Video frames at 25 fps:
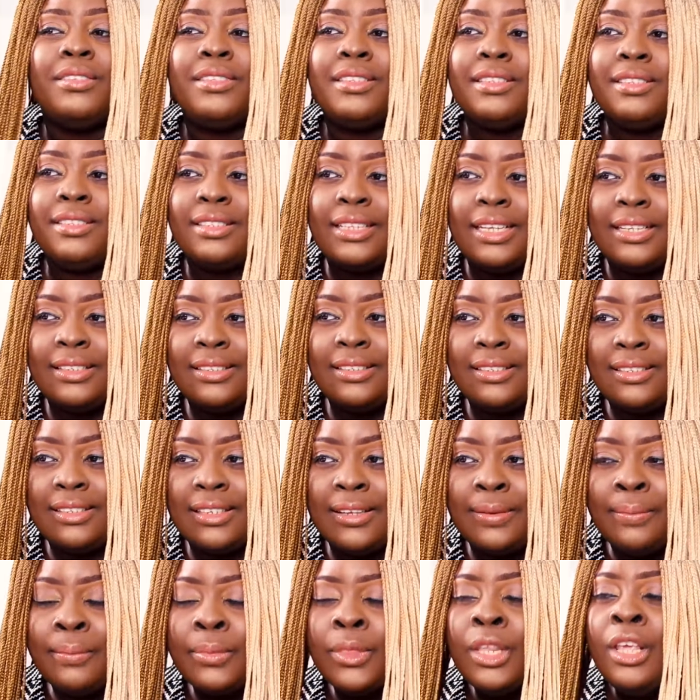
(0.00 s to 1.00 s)

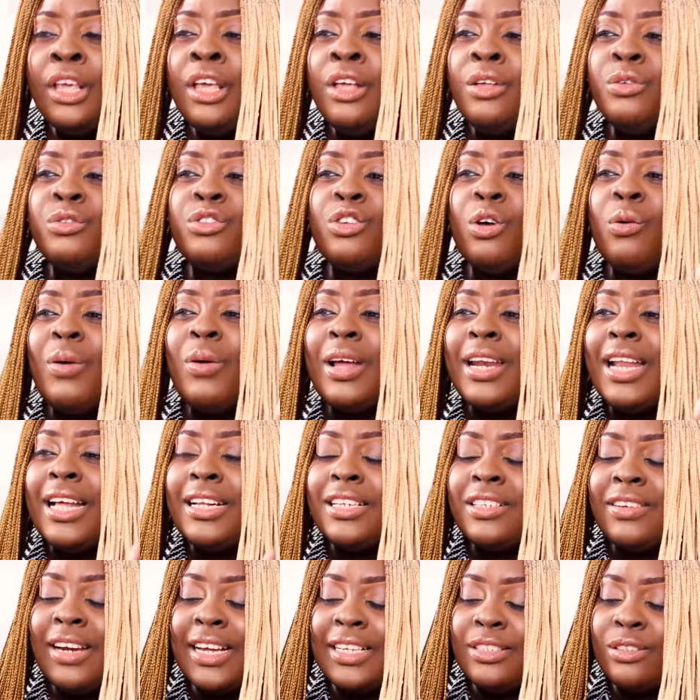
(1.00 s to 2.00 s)
consistency. So we're
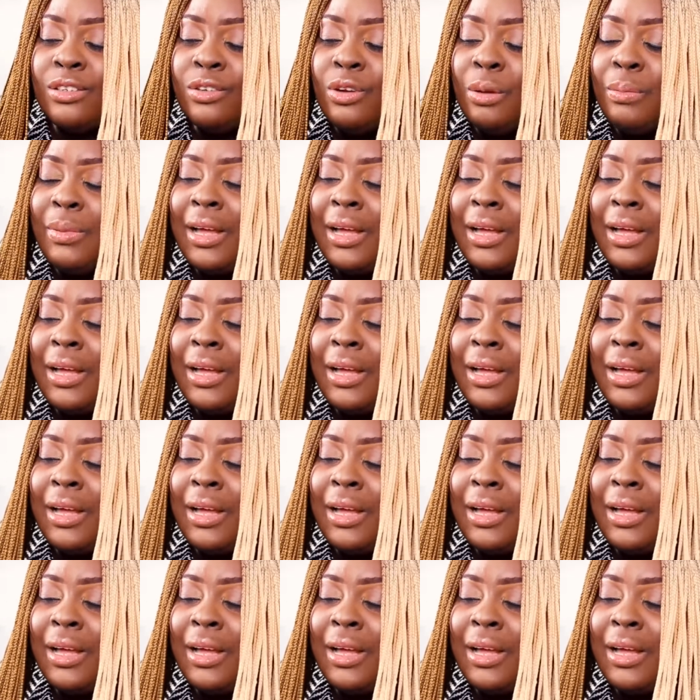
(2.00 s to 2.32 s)
not trying to